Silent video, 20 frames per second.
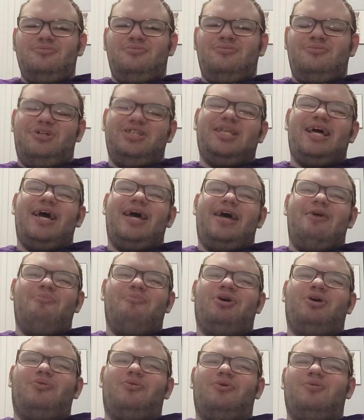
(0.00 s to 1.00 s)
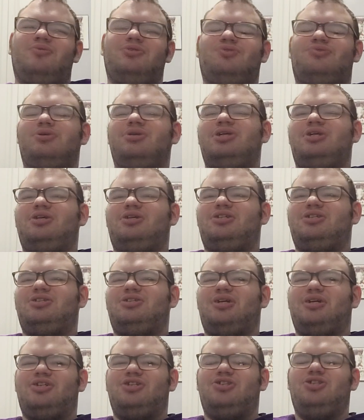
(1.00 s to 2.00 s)
But that end bit where it was really just
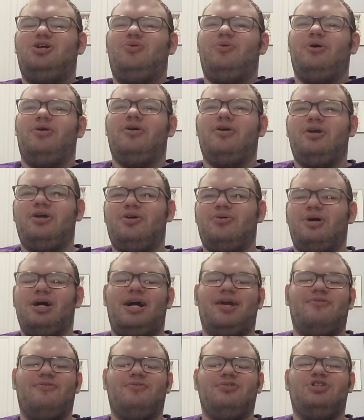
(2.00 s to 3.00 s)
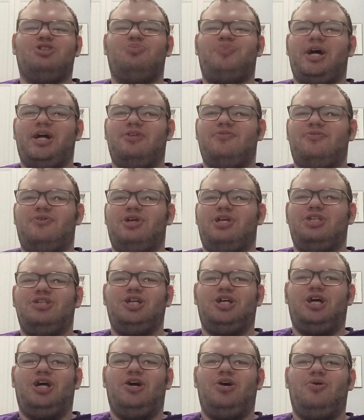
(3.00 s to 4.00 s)
like showing kind of respect for
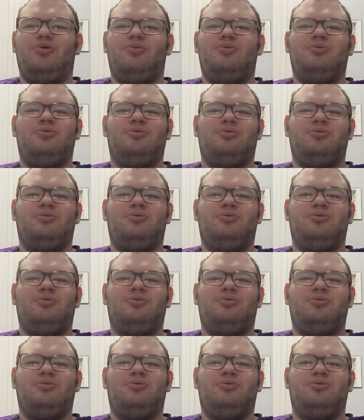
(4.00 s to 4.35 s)
Ichigo